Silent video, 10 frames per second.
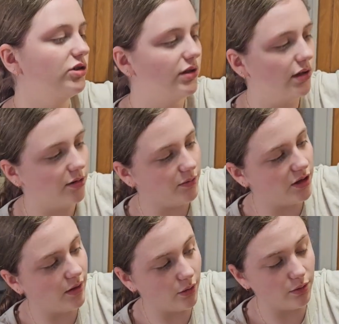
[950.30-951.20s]
like be
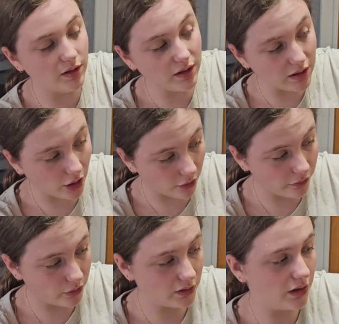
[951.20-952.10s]
like really
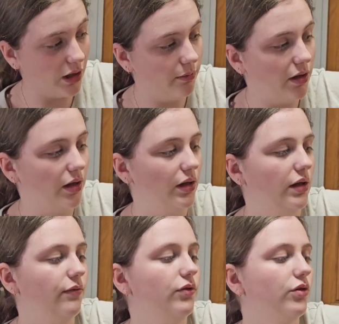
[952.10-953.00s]
careful with them, and
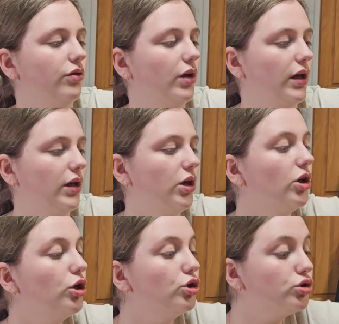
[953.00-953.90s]
if you're like
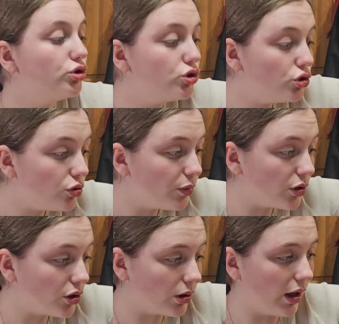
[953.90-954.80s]

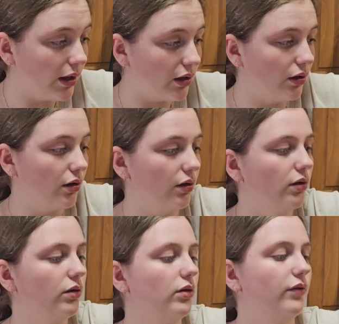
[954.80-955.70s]
super like
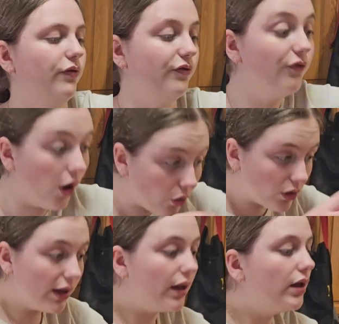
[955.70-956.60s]

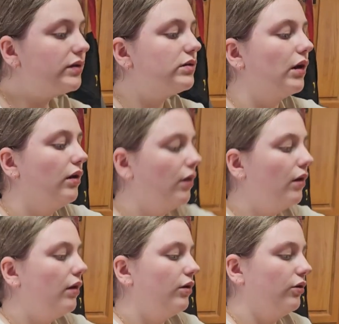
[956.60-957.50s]
focused and
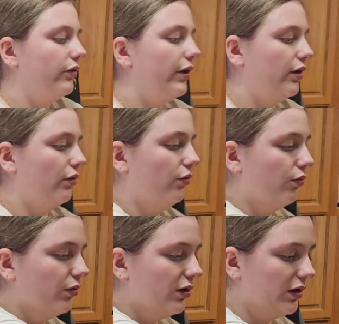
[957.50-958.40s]
you're like
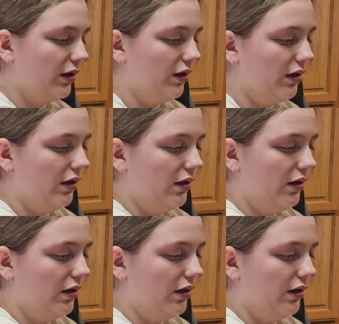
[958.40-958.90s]
really,